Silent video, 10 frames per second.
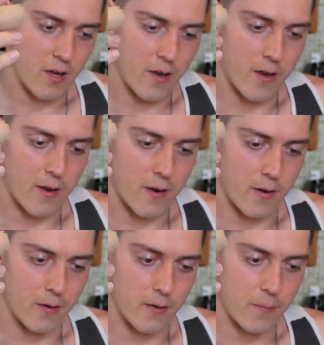
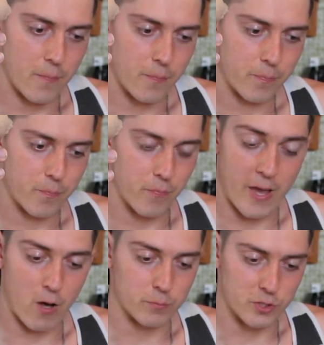And
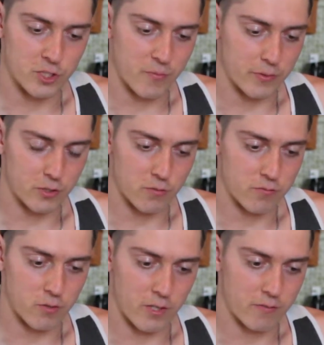now I'm good. I've been good
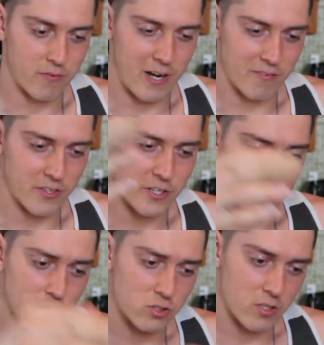for like 5
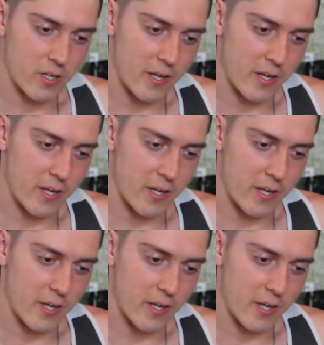years.